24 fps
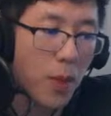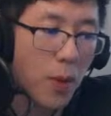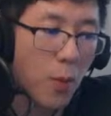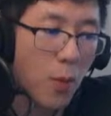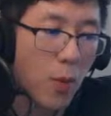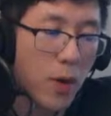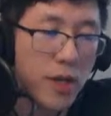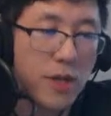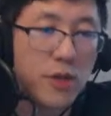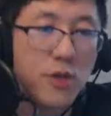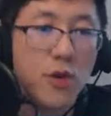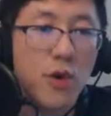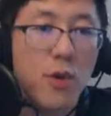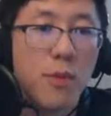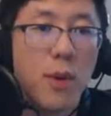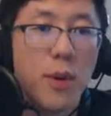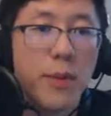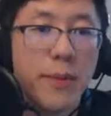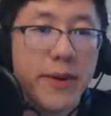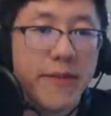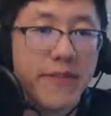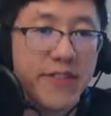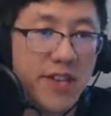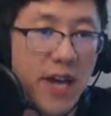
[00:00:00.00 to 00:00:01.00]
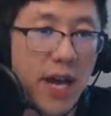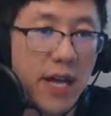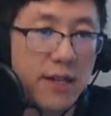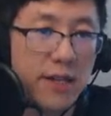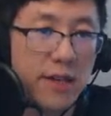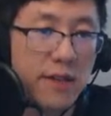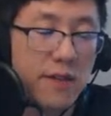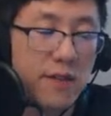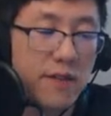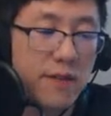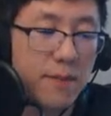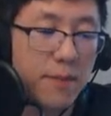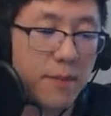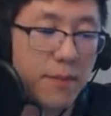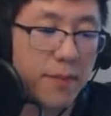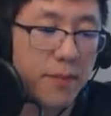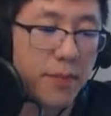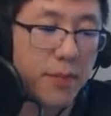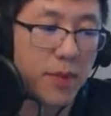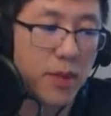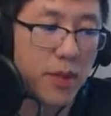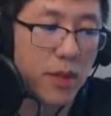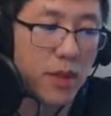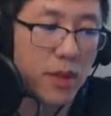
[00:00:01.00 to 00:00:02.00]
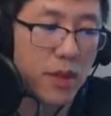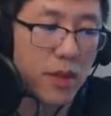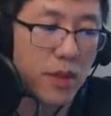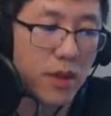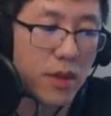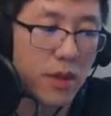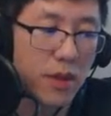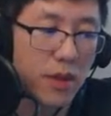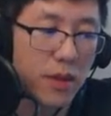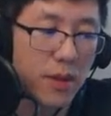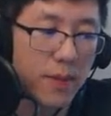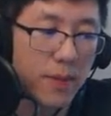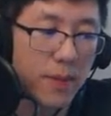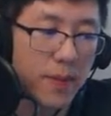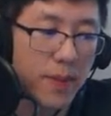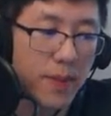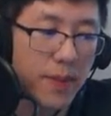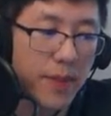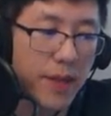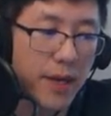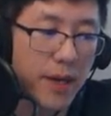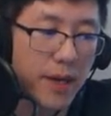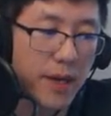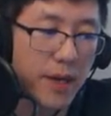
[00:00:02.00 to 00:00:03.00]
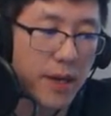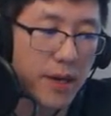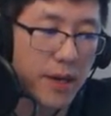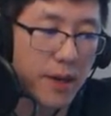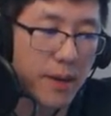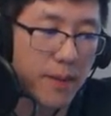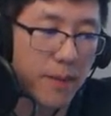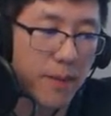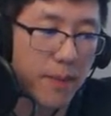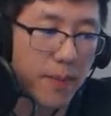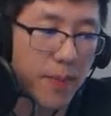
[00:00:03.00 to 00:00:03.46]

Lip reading: want to do a moment of silence. The